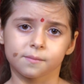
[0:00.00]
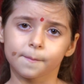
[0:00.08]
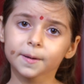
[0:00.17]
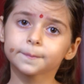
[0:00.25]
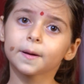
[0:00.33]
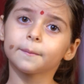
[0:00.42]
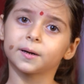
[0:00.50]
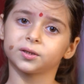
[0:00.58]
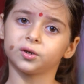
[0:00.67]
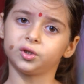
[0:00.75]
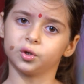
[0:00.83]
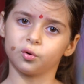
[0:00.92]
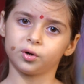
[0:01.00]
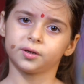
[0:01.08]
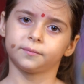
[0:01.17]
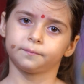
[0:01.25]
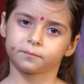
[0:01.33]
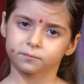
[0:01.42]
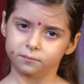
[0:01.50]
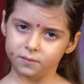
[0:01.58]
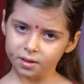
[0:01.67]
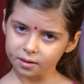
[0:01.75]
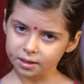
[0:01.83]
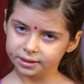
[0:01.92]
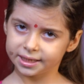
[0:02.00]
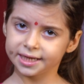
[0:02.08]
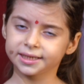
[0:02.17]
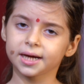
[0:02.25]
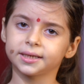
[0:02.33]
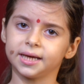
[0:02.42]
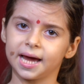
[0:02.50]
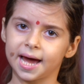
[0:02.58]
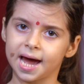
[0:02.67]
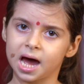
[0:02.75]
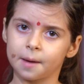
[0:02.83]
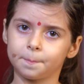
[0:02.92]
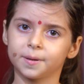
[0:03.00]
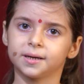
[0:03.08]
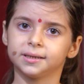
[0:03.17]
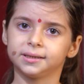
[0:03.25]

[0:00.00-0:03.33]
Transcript: But my mother told, take a gap,